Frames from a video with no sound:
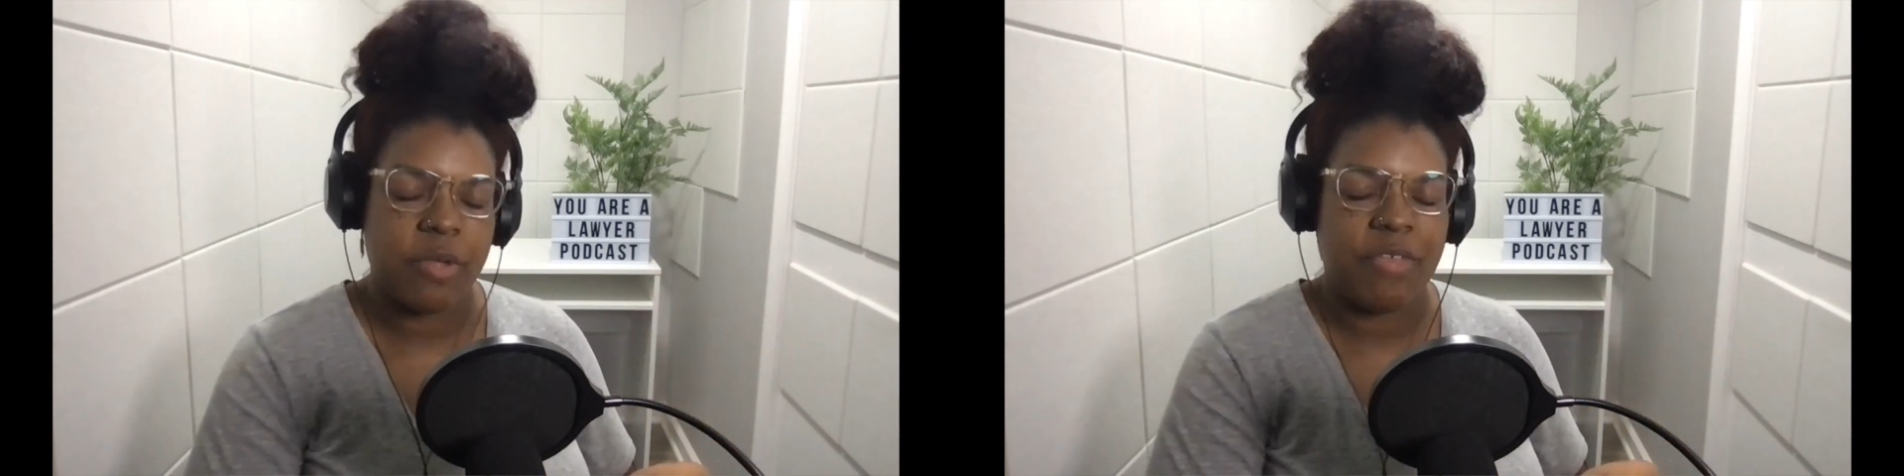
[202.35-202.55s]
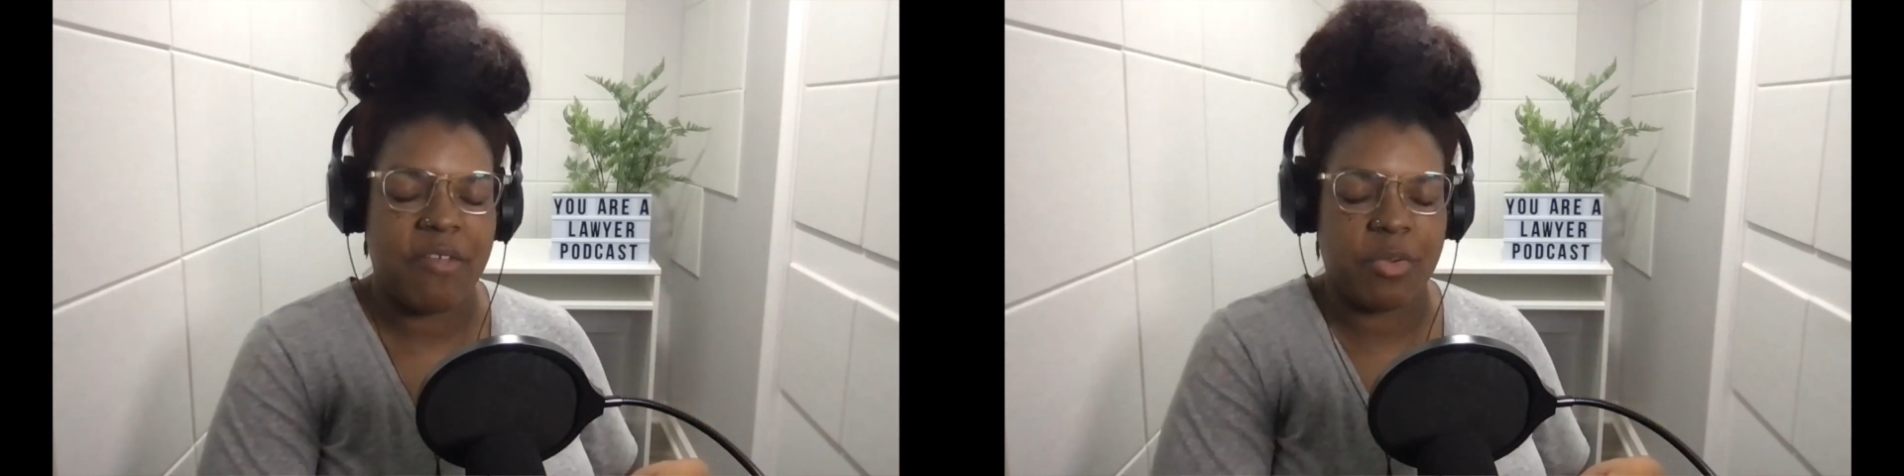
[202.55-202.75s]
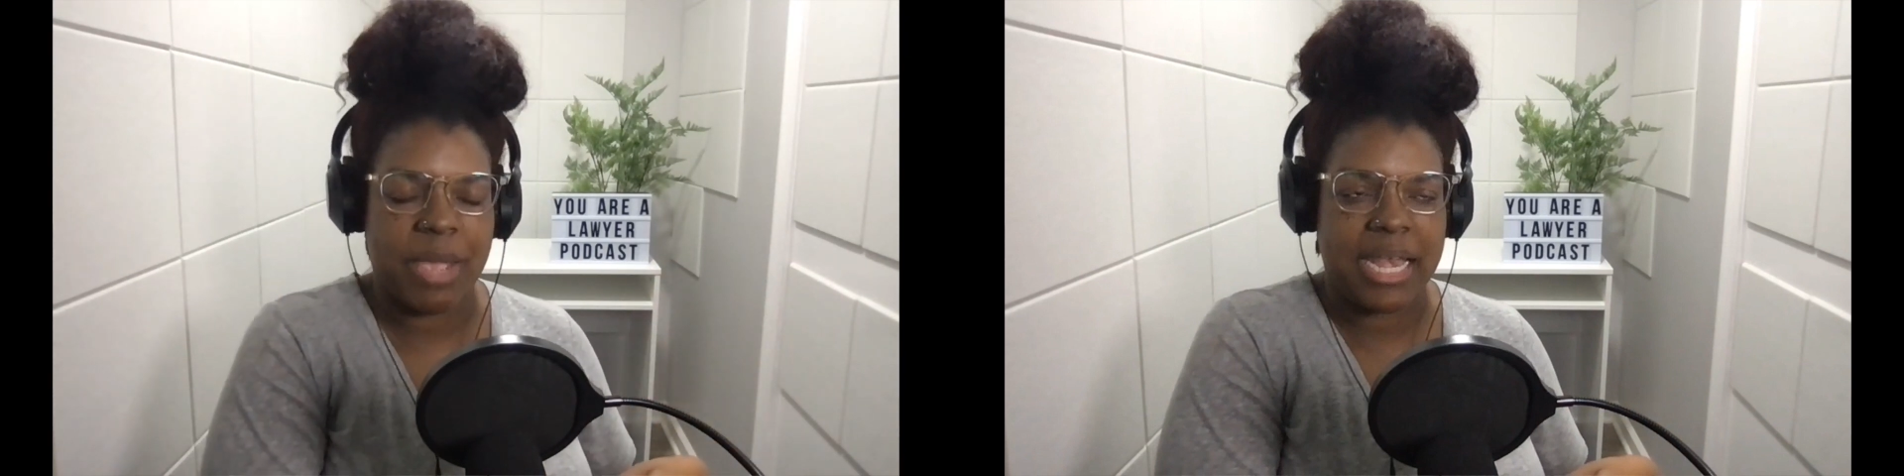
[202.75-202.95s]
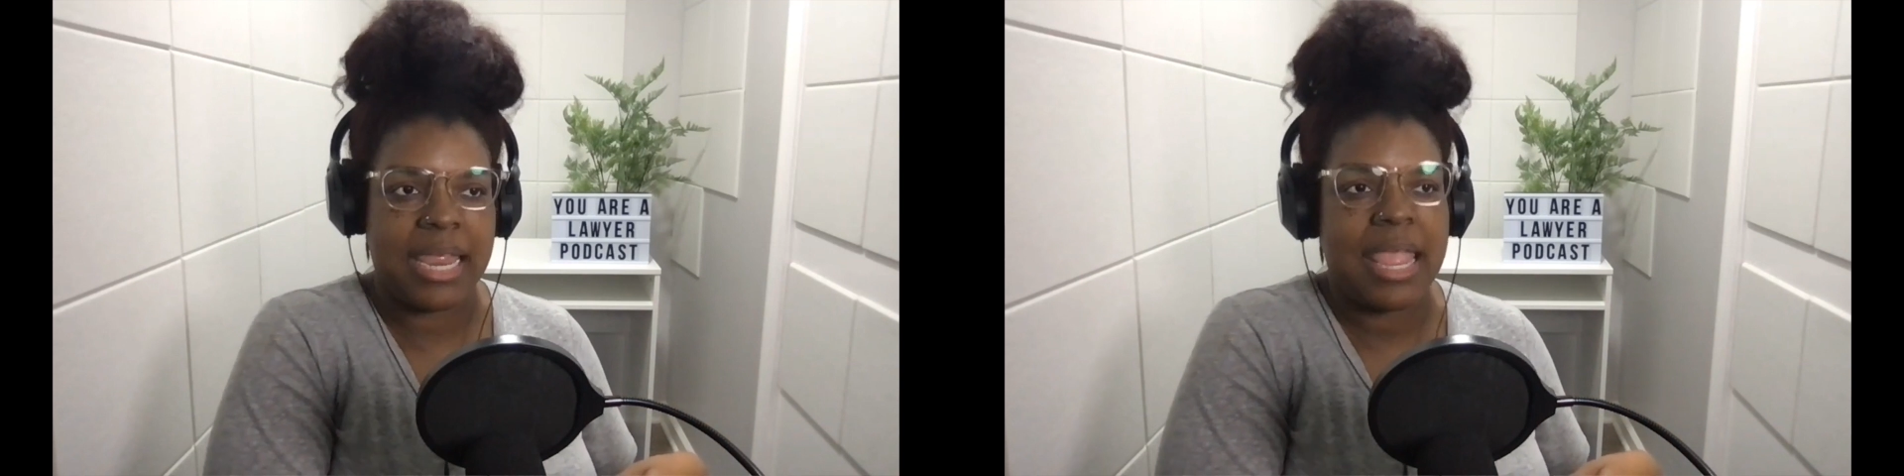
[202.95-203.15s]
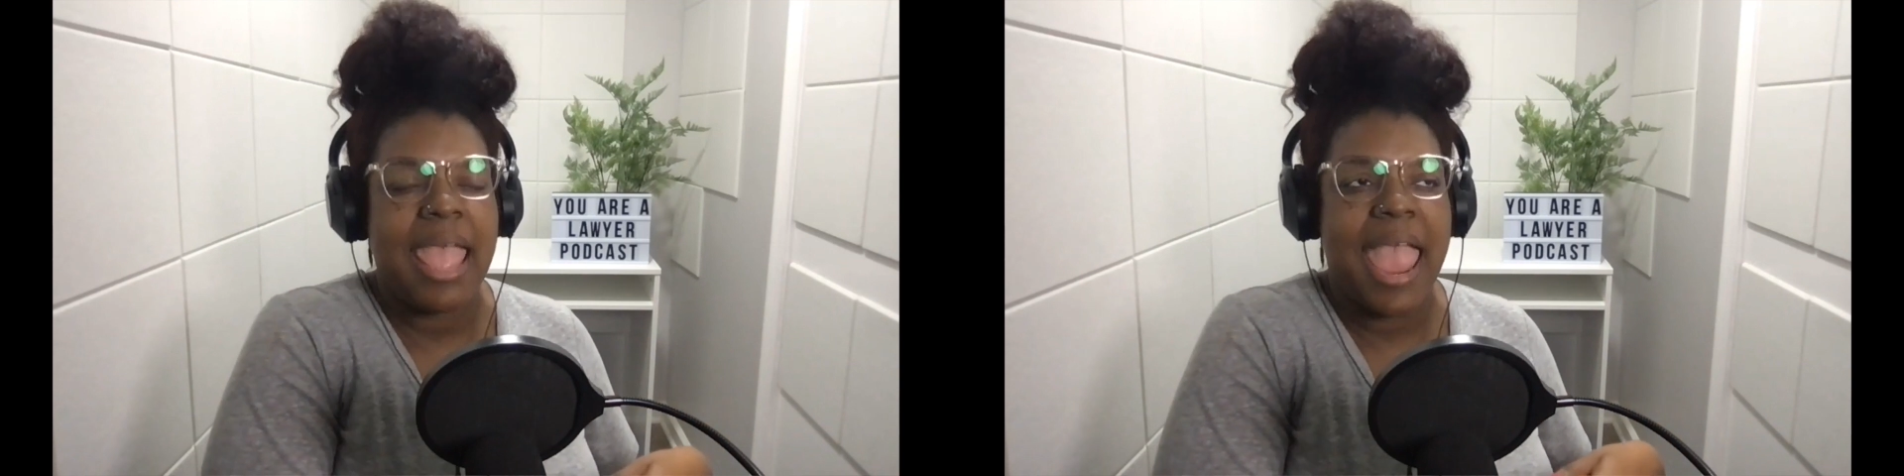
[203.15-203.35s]
of
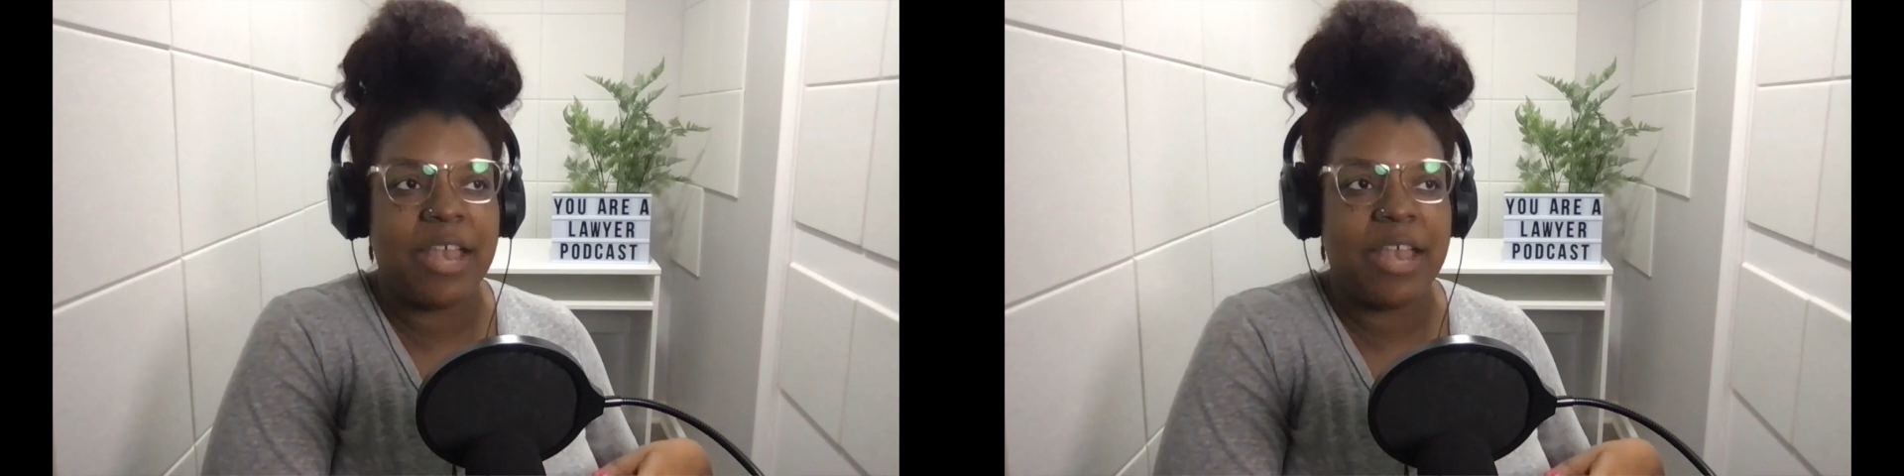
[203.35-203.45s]
everybody.